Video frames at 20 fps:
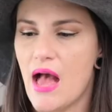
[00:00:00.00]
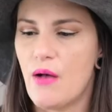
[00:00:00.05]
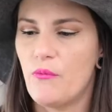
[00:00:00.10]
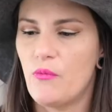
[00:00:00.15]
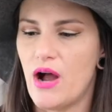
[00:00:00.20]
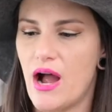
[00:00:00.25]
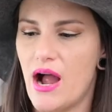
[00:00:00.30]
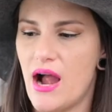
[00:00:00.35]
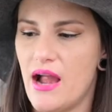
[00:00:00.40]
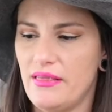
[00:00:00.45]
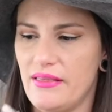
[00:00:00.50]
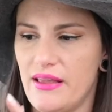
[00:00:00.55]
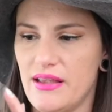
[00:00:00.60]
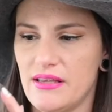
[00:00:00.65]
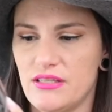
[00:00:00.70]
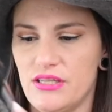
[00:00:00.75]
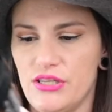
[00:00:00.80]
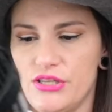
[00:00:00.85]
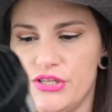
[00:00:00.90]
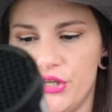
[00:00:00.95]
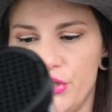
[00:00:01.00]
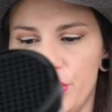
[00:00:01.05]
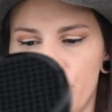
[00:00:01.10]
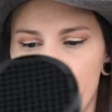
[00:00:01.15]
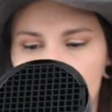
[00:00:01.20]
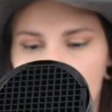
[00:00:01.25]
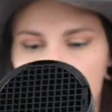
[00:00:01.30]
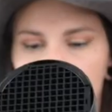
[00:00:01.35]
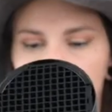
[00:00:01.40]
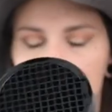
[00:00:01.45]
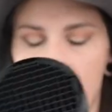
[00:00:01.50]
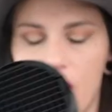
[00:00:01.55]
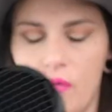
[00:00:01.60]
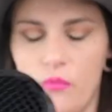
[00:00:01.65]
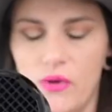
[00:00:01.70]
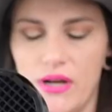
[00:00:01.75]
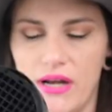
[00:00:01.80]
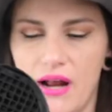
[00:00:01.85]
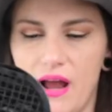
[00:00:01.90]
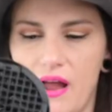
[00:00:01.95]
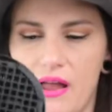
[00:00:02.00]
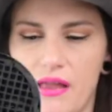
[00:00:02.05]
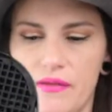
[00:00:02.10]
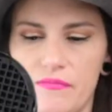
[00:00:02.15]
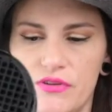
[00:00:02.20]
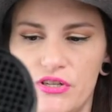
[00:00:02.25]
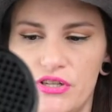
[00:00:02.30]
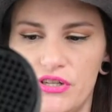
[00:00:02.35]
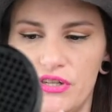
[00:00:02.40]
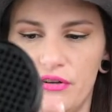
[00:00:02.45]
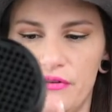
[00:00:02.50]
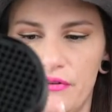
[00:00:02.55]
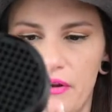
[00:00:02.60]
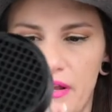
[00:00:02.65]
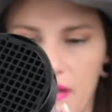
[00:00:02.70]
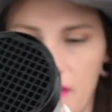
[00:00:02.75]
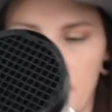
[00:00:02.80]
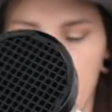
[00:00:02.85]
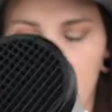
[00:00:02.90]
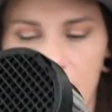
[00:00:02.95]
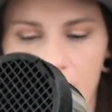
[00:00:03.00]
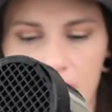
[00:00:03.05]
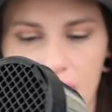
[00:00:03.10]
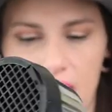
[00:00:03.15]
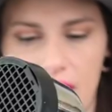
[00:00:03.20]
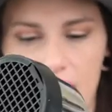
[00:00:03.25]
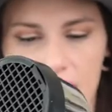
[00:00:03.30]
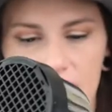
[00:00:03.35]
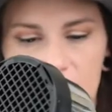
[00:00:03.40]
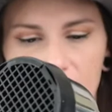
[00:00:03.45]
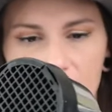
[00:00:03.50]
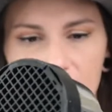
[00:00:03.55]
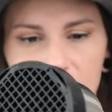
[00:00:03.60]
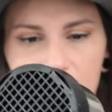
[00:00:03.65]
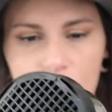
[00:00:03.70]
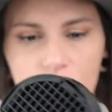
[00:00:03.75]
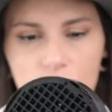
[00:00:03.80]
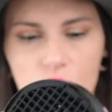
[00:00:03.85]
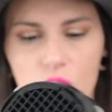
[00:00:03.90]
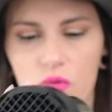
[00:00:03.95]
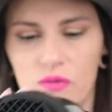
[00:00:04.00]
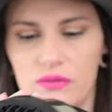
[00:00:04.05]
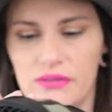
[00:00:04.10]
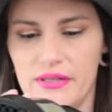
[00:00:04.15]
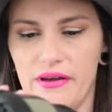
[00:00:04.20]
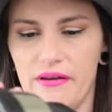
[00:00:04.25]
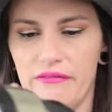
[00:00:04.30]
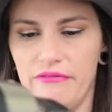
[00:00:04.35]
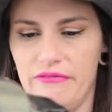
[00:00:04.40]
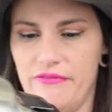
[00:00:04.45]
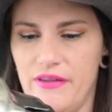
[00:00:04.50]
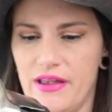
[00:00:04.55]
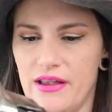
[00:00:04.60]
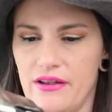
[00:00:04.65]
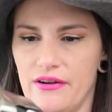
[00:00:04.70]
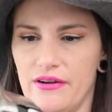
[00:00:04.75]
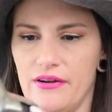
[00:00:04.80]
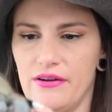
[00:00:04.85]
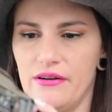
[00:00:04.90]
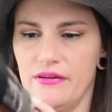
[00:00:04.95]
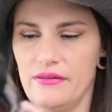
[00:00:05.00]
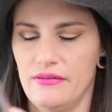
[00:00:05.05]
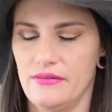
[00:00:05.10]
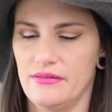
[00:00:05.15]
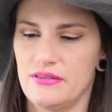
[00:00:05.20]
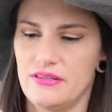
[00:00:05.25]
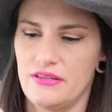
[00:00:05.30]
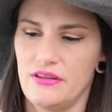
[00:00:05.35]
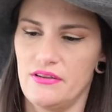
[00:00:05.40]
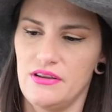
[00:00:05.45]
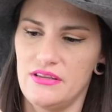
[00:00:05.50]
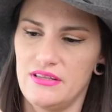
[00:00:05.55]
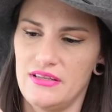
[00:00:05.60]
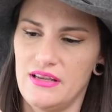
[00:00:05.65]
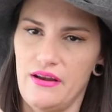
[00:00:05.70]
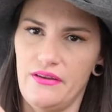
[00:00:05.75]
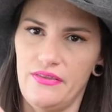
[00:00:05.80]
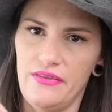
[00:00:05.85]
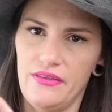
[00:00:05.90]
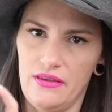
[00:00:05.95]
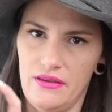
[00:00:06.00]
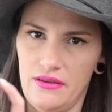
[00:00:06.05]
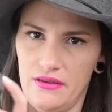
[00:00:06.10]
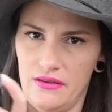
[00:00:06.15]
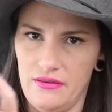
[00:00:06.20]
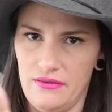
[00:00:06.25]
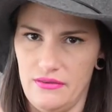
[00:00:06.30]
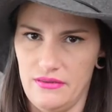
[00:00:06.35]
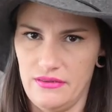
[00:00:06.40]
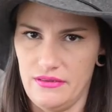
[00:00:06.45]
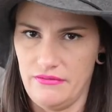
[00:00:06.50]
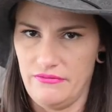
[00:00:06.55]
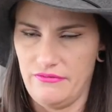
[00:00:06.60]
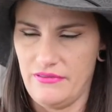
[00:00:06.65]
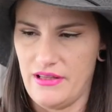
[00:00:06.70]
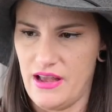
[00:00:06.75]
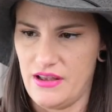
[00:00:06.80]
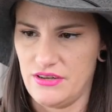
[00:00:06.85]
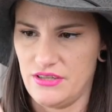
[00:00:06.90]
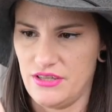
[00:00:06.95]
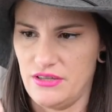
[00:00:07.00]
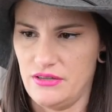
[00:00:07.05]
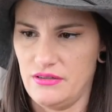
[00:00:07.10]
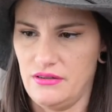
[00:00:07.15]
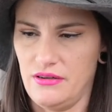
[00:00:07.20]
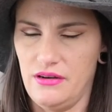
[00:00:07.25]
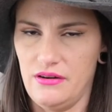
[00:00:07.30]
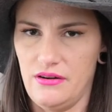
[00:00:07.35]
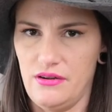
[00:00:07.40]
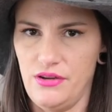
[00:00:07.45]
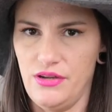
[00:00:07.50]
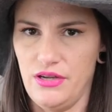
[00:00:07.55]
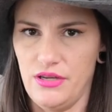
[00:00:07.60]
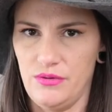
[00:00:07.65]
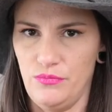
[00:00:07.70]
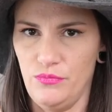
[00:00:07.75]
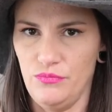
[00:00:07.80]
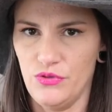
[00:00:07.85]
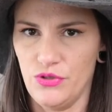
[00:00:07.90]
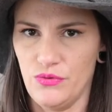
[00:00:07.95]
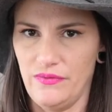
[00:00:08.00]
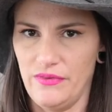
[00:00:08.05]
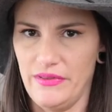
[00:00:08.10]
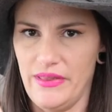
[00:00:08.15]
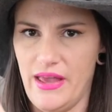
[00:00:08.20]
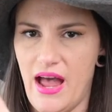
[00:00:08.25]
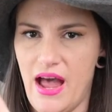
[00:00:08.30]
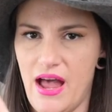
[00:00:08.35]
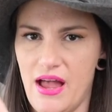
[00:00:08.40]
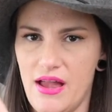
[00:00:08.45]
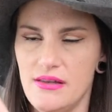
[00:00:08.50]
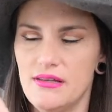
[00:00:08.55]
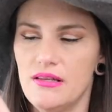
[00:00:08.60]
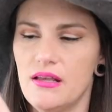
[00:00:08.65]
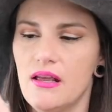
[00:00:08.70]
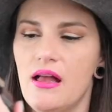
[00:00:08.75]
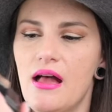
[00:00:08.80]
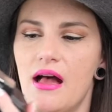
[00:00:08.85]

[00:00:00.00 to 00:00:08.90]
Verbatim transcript: And what I like to do when I am shooting is I hold a finger. So you see how the, the flash, you know, you can swivel the head.